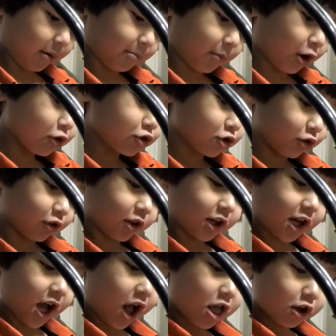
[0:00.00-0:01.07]
Marshall.
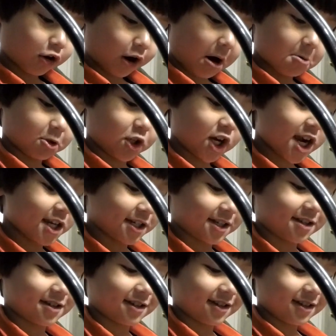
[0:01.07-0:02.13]
Hello, I'm
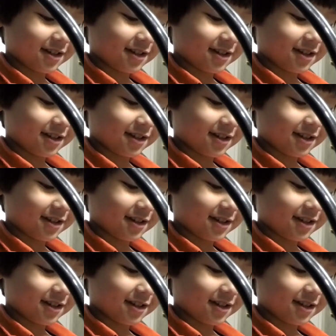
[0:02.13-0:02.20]
Chase.